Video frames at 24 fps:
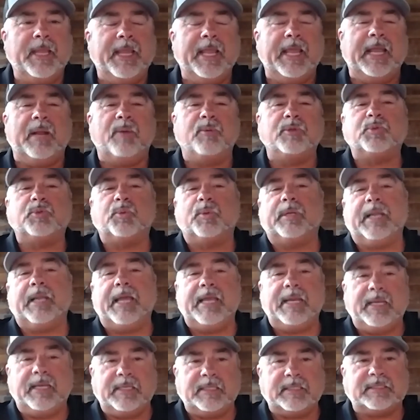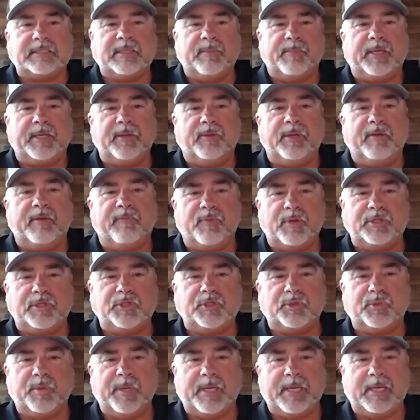and I was related to somebody on every
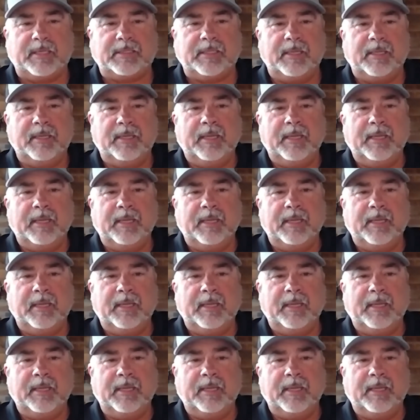street.